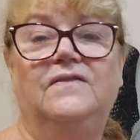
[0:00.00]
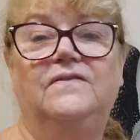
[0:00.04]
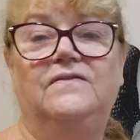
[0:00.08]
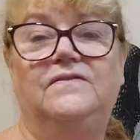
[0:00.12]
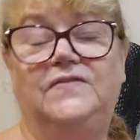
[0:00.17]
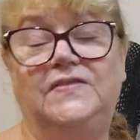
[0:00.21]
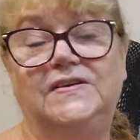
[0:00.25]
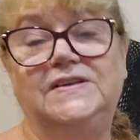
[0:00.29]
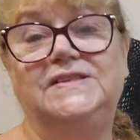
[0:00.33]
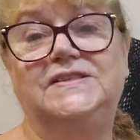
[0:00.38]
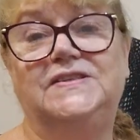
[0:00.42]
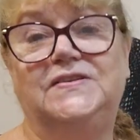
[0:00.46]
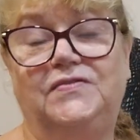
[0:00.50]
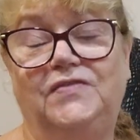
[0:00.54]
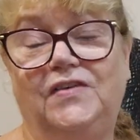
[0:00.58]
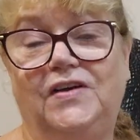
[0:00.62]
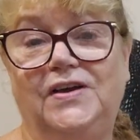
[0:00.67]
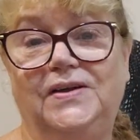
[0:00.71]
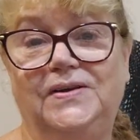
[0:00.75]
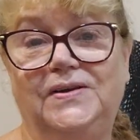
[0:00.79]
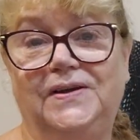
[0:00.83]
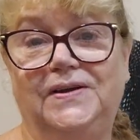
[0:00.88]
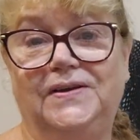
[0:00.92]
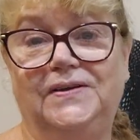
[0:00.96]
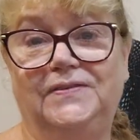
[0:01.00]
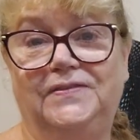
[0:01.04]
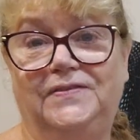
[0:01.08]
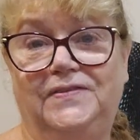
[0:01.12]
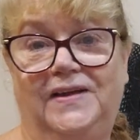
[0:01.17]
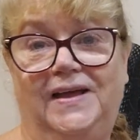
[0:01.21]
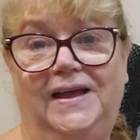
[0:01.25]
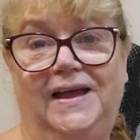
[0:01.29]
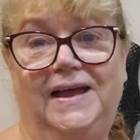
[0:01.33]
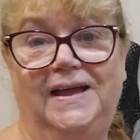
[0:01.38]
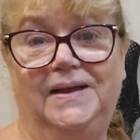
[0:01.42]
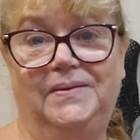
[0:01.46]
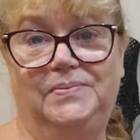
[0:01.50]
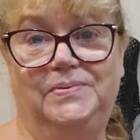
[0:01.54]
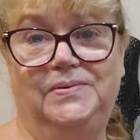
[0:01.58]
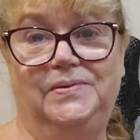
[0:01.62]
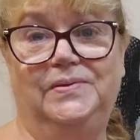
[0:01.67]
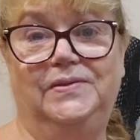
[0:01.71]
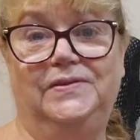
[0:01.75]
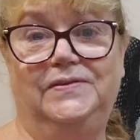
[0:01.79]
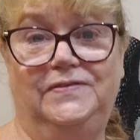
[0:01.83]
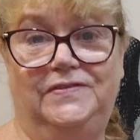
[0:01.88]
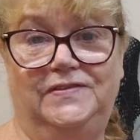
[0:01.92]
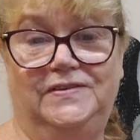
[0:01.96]
First photo for
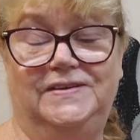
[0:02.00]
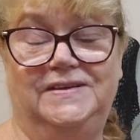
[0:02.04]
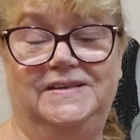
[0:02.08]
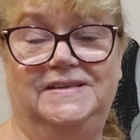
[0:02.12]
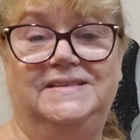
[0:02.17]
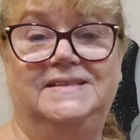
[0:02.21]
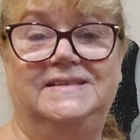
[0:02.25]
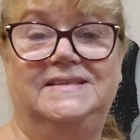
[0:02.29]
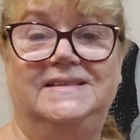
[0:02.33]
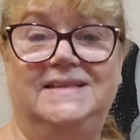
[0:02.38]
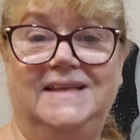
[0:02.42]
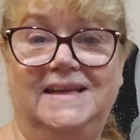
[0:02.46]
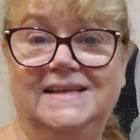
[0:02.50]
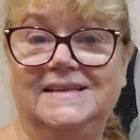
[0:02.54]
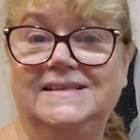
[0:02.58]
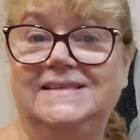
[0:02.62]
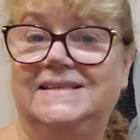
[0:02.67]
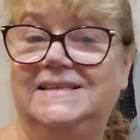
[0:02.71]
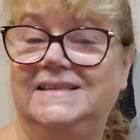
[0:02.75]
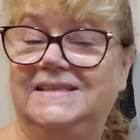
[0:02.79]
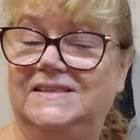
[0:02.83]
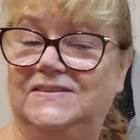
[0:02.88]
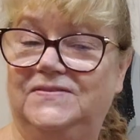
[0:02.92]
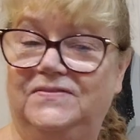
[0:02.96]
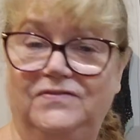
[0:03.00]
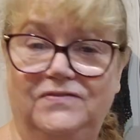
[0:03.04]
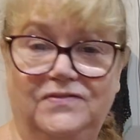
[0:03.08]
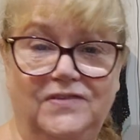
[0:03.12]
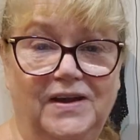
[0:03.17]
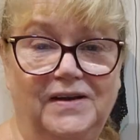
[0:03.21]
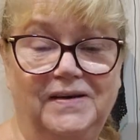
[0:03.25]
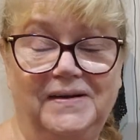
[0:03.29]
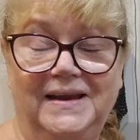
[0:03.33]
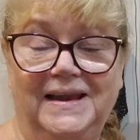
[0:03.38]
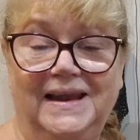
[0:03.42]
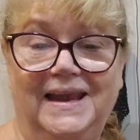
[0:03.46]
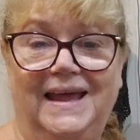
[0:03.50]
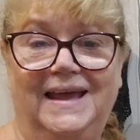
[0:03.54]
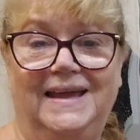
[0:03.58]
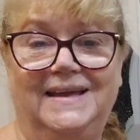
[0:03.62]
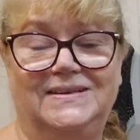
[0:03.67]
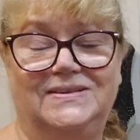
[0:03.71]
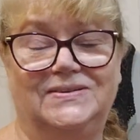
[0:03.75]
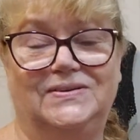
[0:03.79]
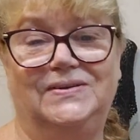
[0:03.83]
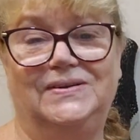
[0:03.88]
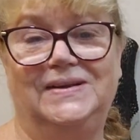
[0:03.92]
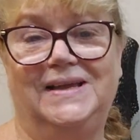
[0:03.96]
April the 1st. Yes, it's very
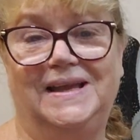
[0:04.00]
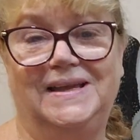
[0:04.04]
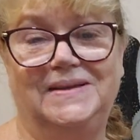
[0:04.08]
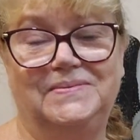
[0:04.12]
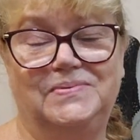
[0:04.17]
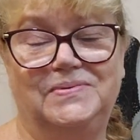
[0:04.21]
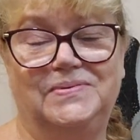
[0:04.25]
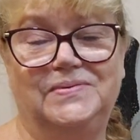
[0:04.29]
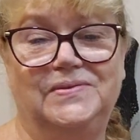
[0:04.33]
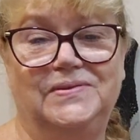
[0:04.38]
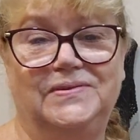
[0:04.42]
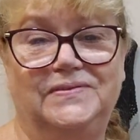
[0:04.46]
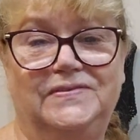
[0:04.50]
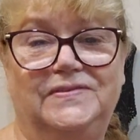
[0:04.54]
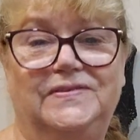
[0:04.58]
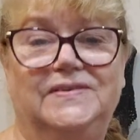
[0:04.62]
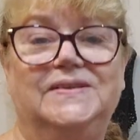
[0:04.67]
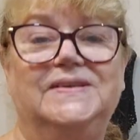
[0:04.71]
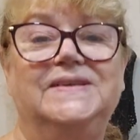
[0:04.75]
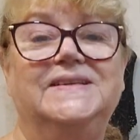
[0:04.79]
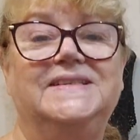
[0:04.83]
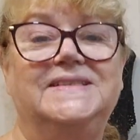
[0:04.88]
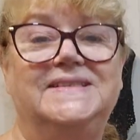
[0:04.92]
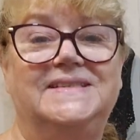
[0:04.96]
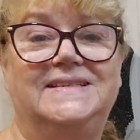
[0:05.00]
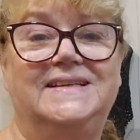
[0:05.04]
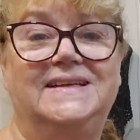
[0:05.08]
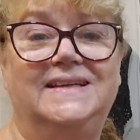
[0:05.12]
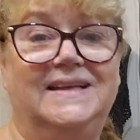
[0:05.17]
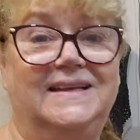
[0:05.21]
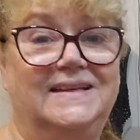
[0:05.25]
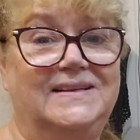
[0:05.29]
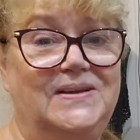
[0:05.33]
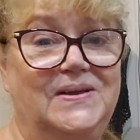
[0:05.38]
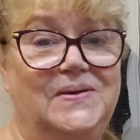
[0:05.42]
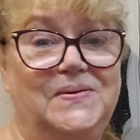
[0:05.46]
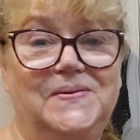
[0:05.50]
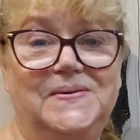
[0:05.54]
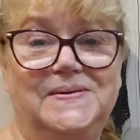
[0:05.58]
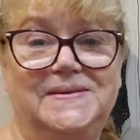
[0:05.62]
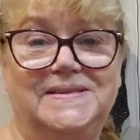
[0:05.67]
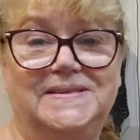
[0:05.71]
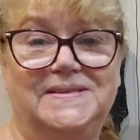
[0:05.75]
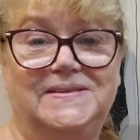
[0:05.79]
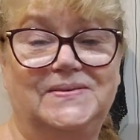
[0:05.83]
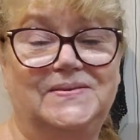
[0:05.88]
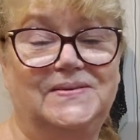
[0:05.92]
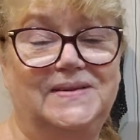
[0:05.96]
late on April the 1st. No,
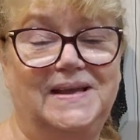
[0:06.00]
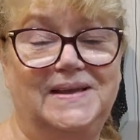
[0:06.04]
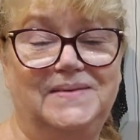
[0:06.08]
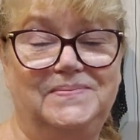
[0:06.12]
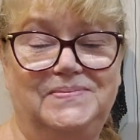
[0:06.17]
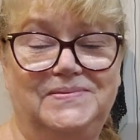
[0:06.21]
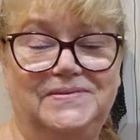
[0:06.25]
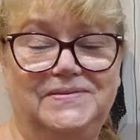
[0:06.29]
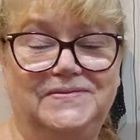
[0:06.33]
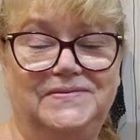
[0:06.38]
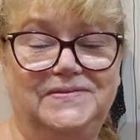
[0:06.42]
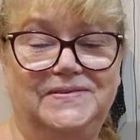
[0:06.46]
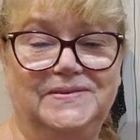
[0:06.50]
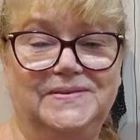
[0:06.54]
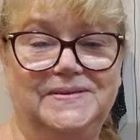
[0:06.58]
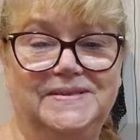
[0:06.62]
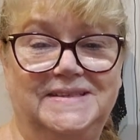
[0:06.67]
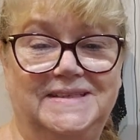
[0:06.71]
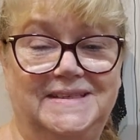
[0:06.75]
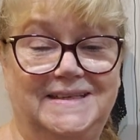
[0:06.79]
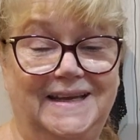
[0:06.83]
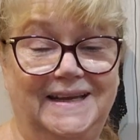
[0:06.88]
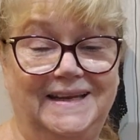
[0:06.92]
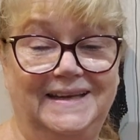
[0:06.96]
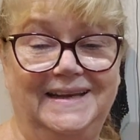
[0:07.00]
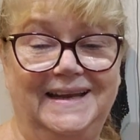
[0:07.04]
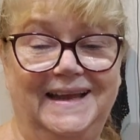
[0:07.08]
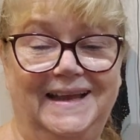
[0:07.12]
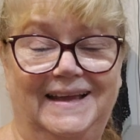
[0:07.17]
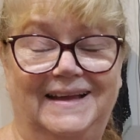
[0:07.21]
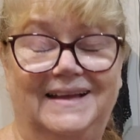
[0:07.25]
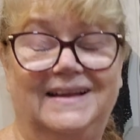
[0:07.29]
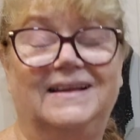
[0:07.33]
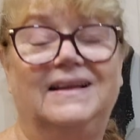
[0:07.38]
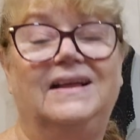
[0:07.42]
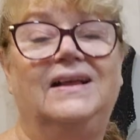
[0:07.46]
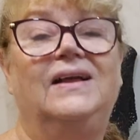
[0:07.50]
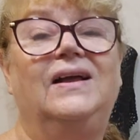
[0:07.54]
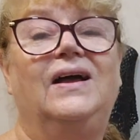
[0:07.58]
it's not April Fool's Day now.